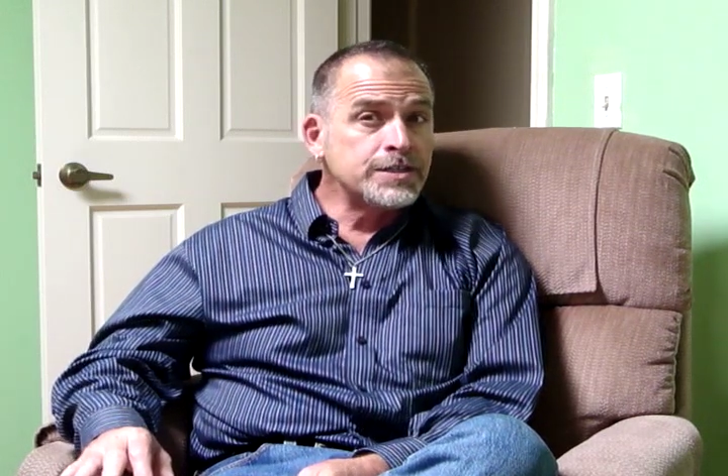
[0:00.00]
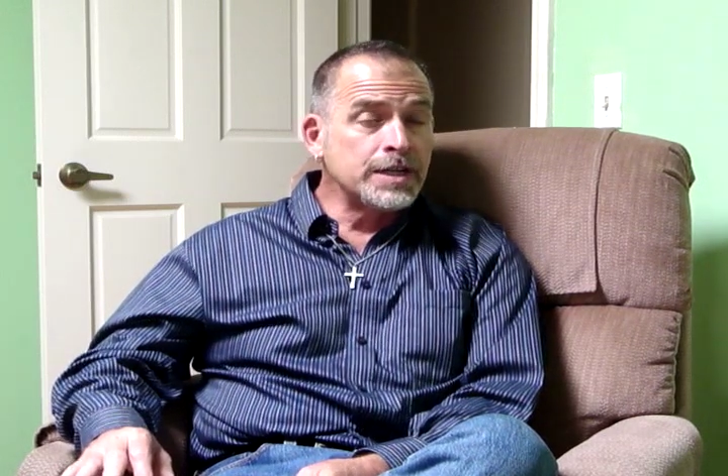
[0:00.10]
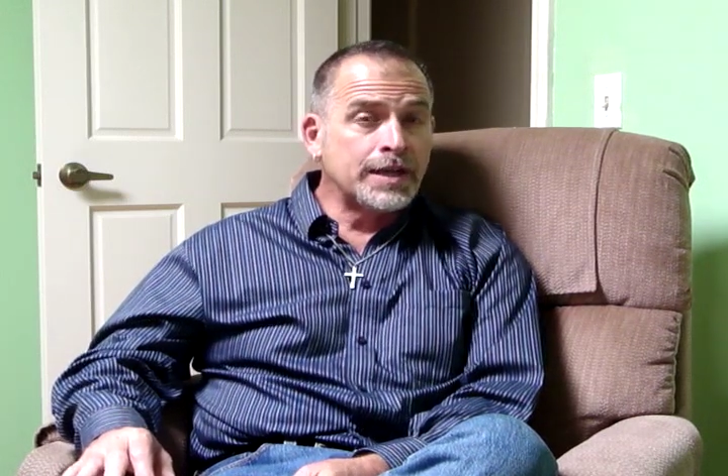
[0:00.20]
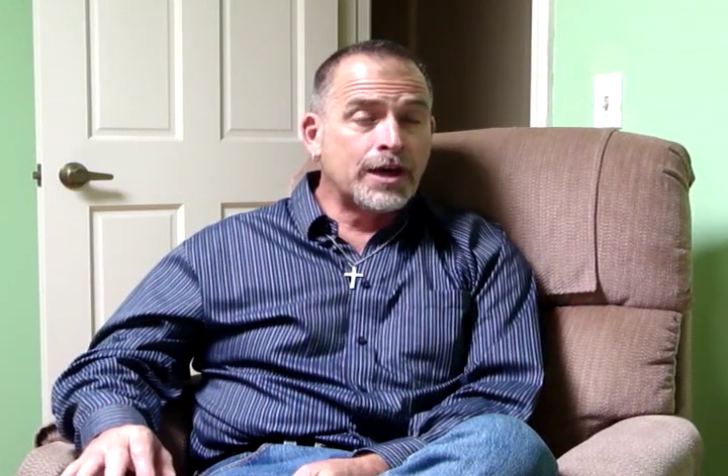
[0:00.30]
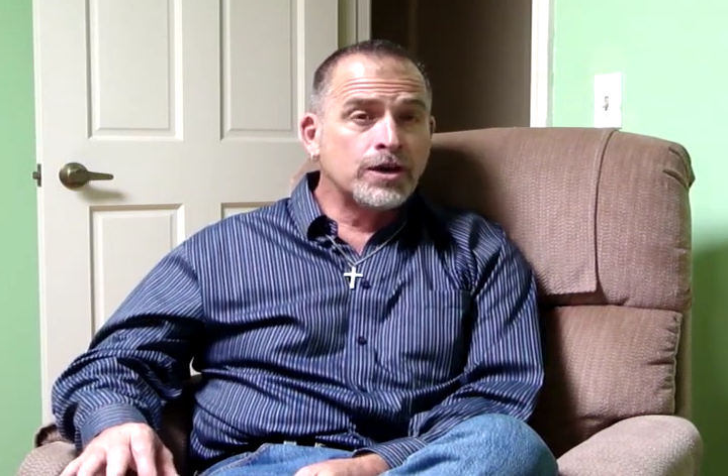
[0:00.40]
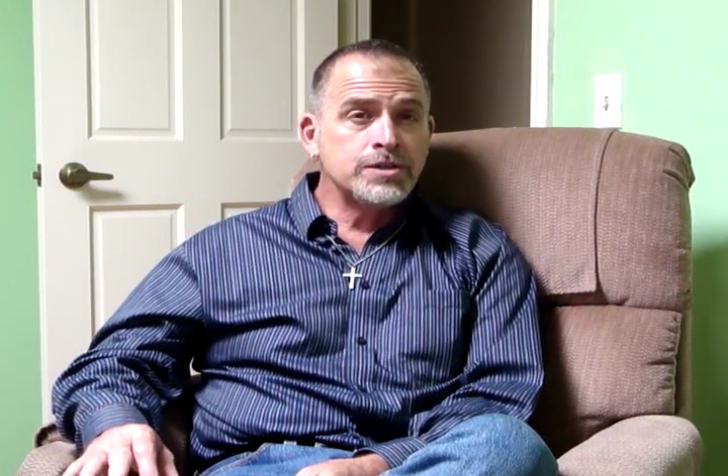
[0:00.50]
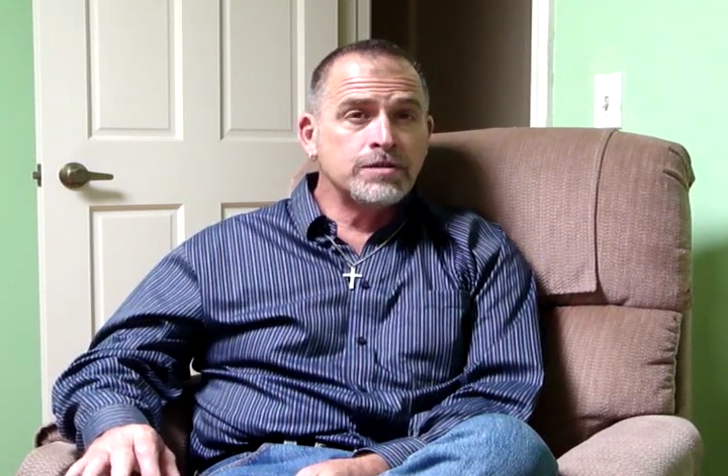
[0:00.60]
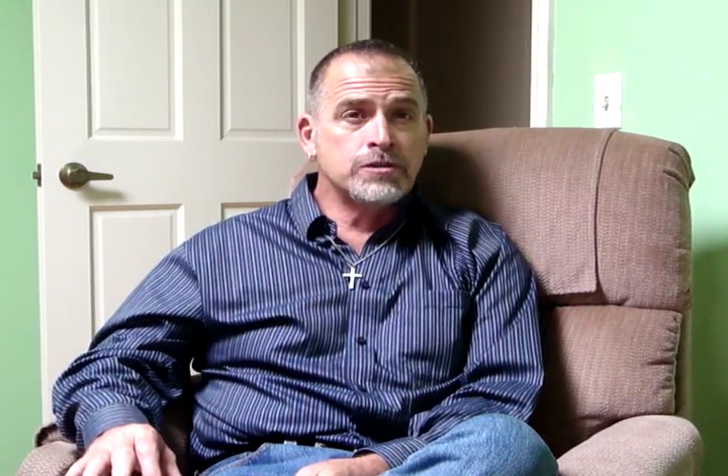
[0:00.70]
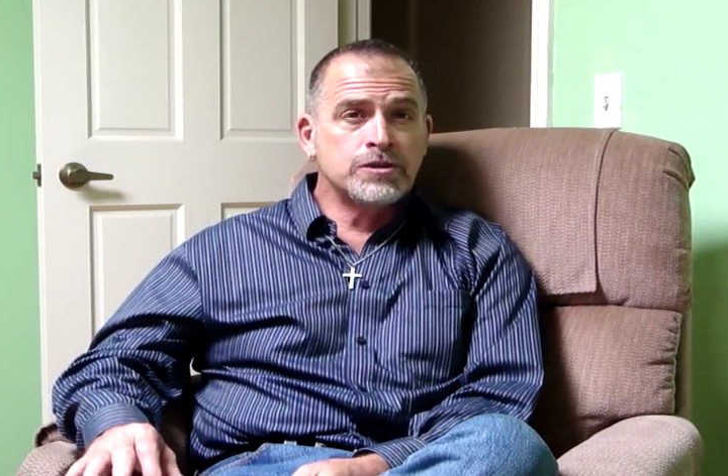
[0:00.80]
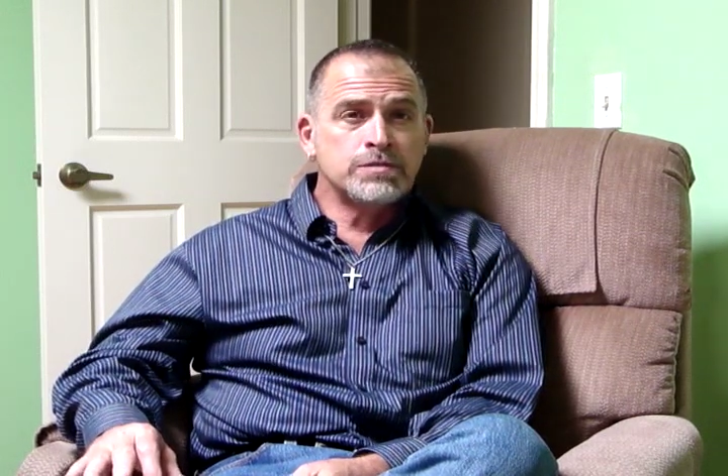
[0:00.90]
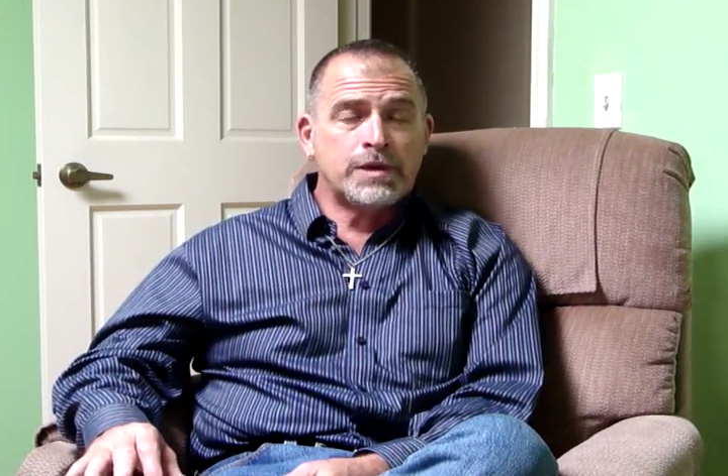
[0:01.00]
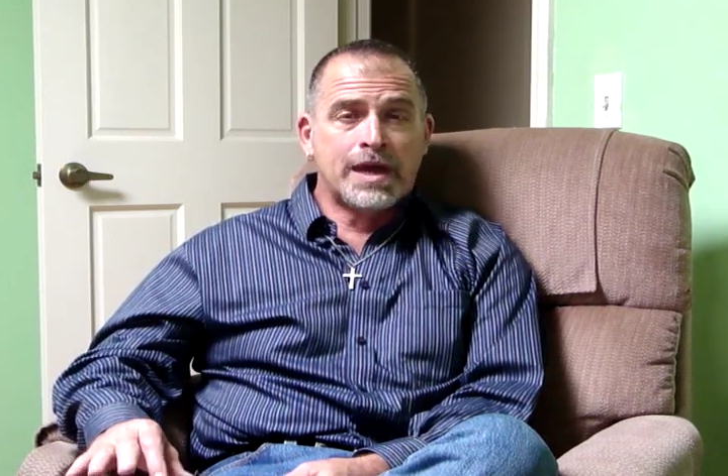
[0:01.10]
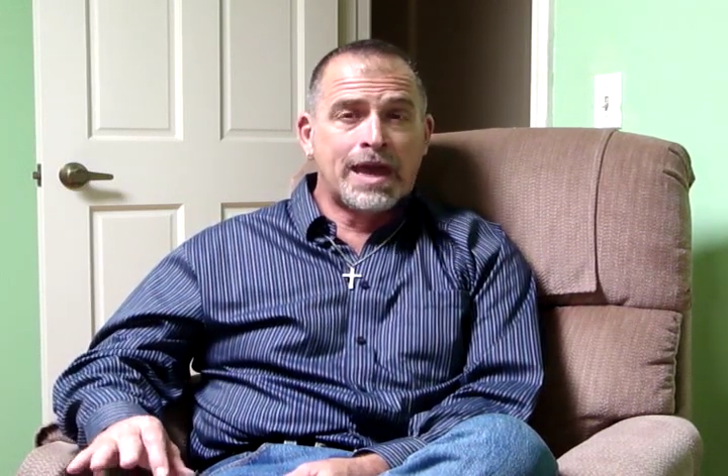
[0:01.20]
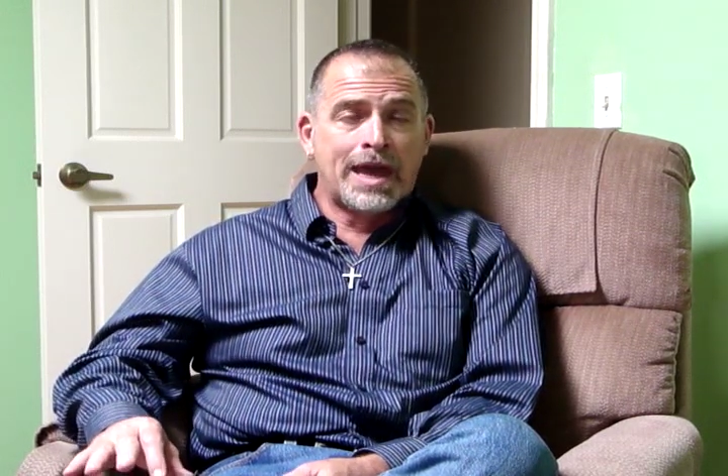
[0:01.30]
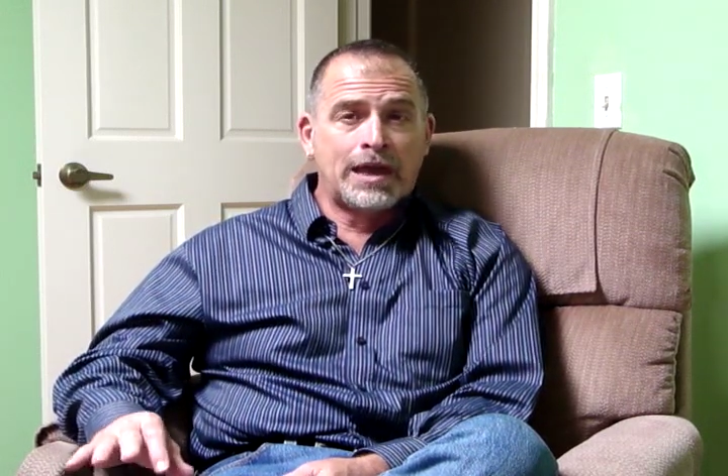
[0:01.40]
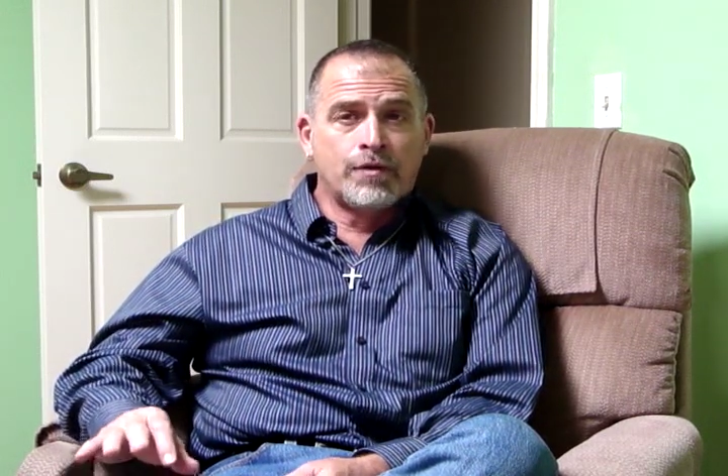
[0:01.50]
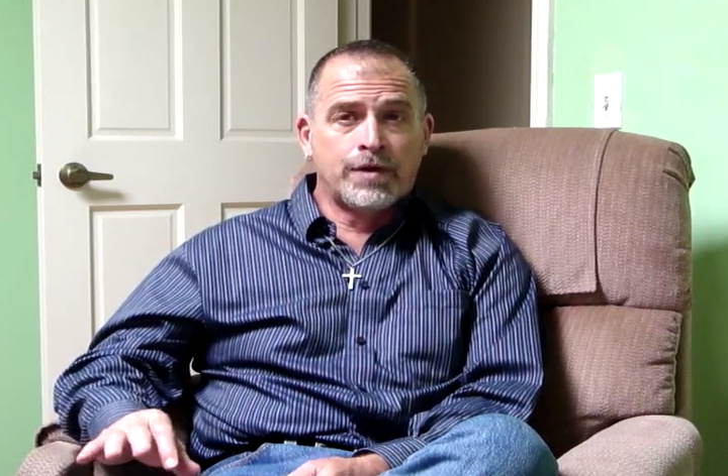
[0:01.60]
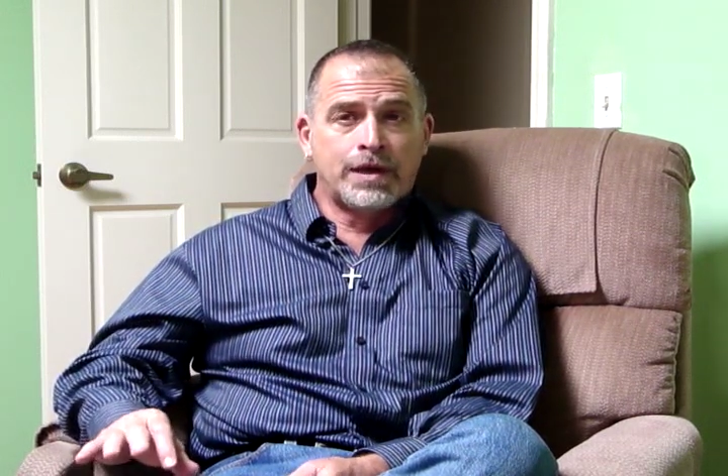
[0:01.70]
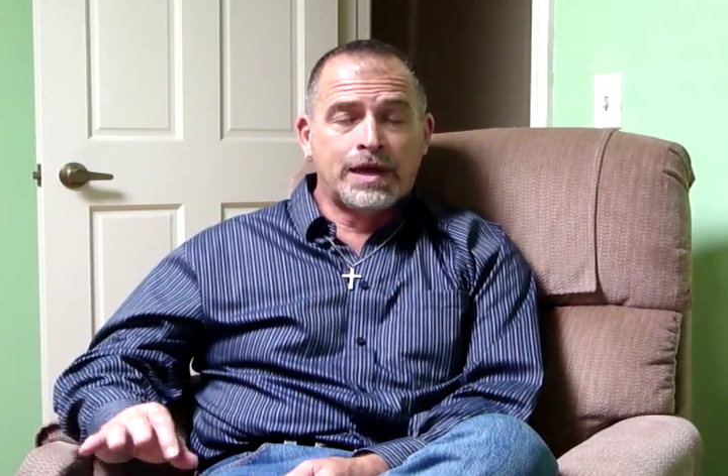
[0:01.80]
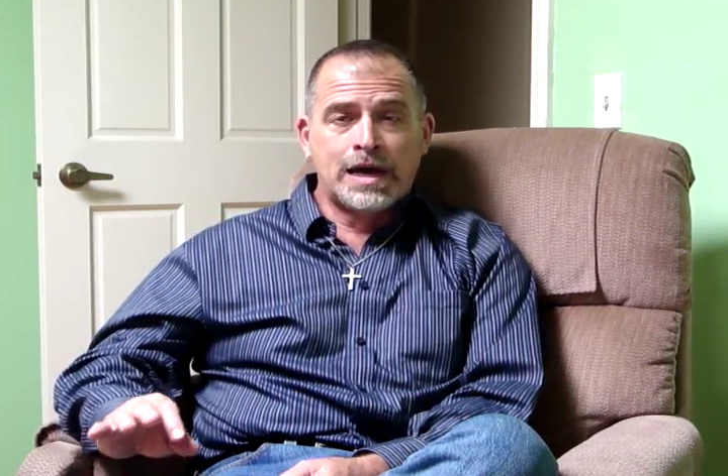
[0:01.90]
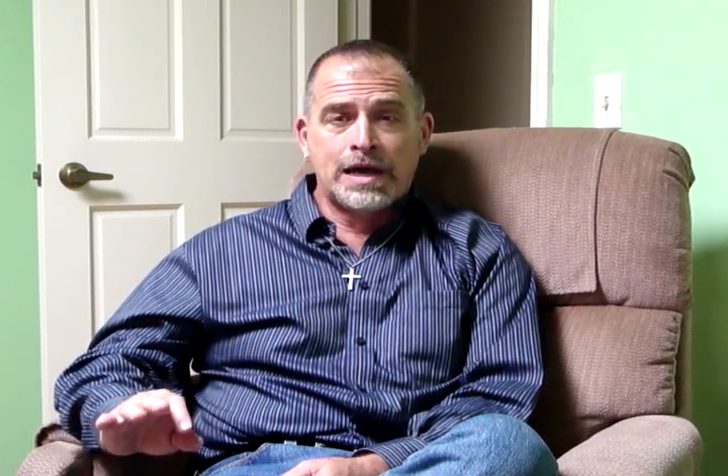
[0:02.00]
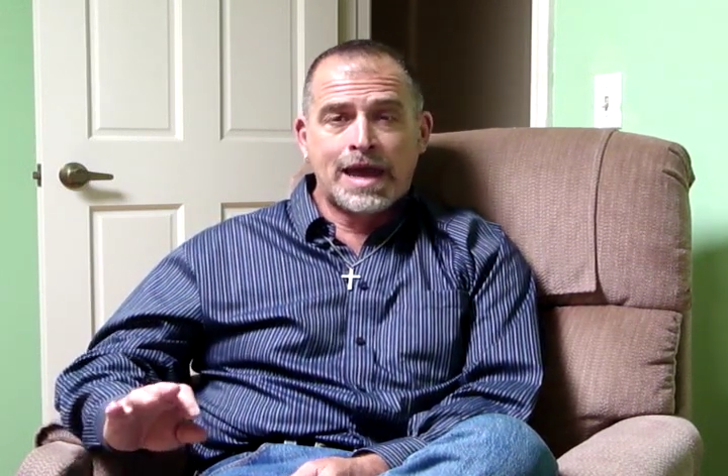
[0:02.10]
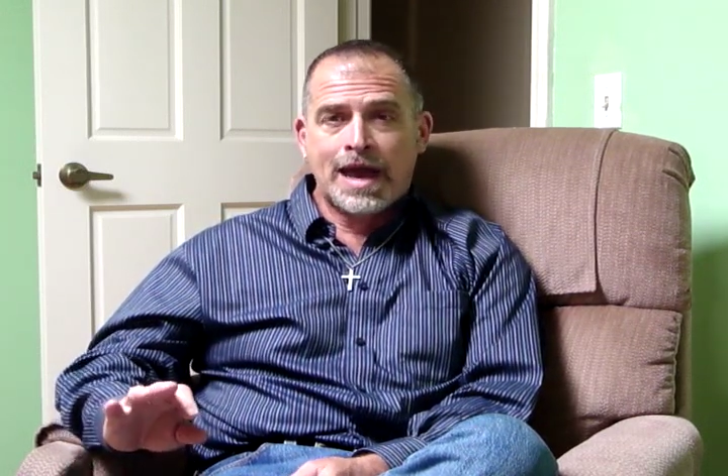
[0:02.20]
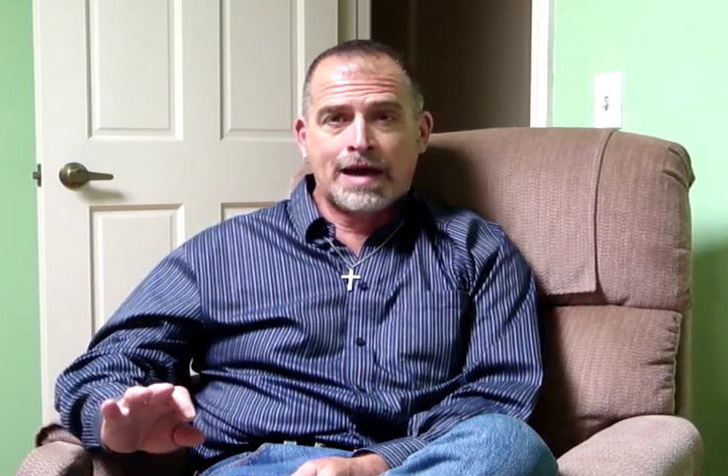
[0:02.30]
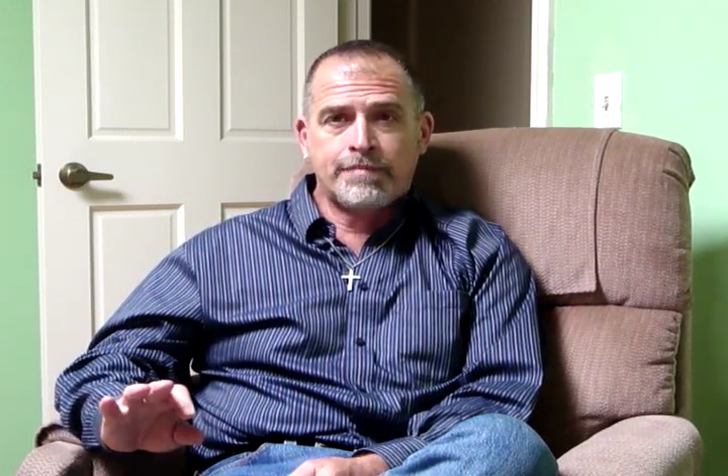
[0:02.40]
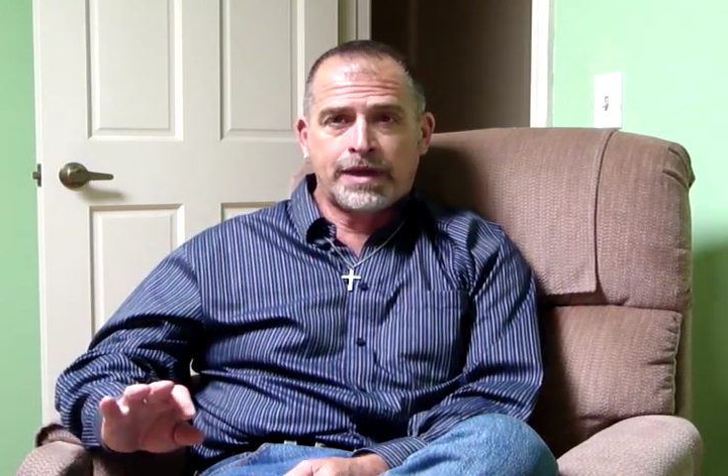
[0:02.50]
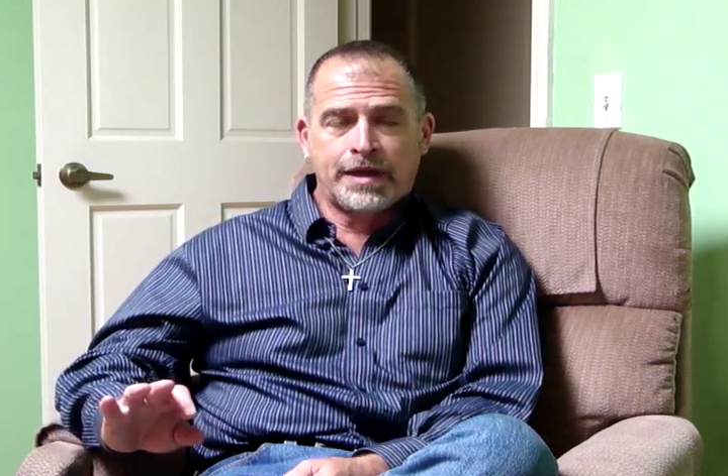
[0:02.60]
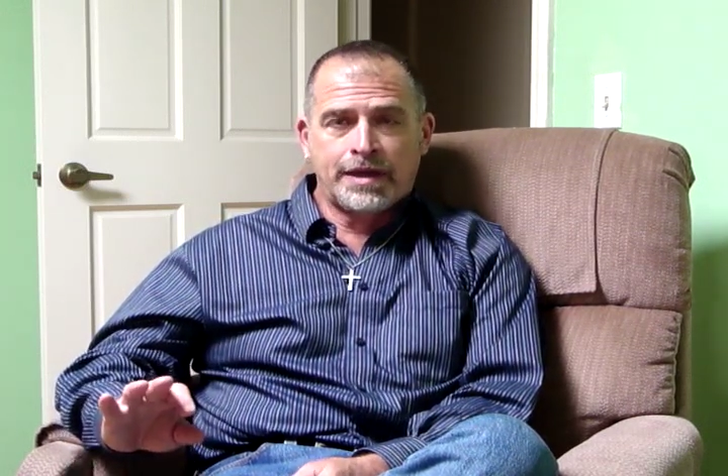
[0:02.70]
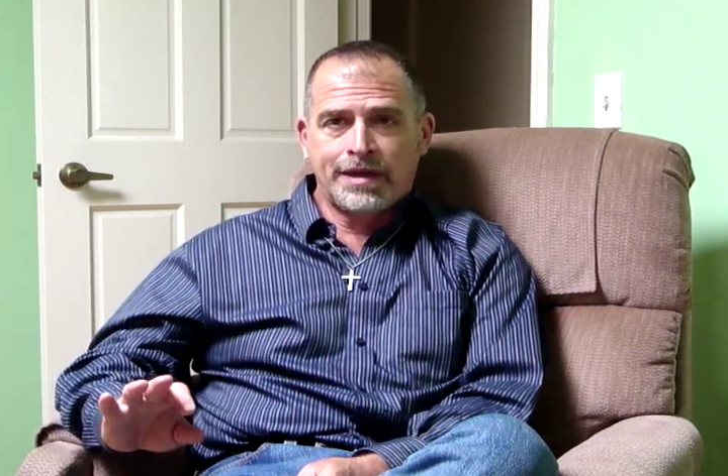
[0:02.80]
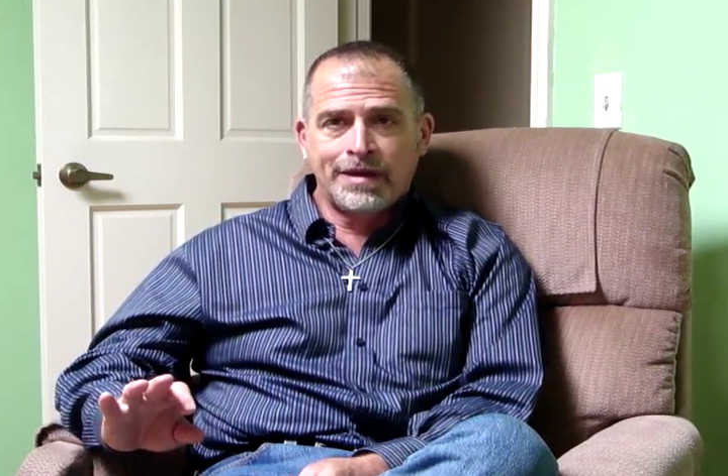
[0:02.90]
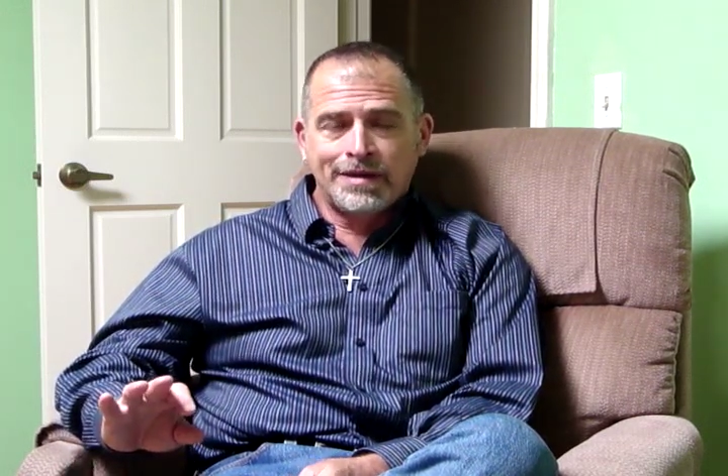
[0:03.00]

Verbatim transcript: and they all seemed to just be angry, unhappy,